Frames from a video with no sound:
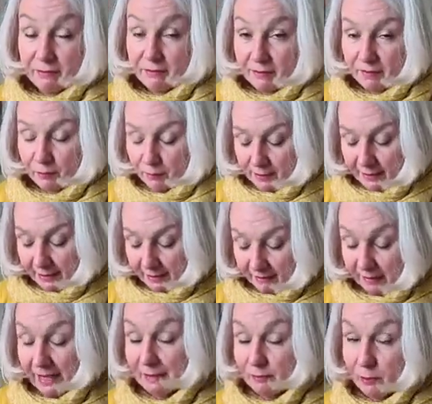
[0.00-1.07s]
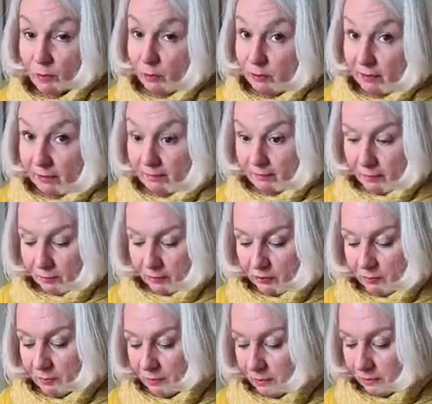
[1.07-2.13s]
for this weekend, because I have a whole day sewing
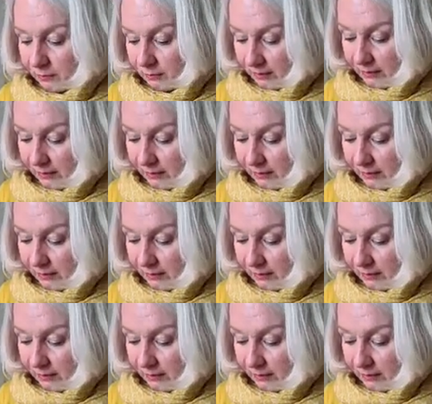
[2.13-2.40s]
tomorrow,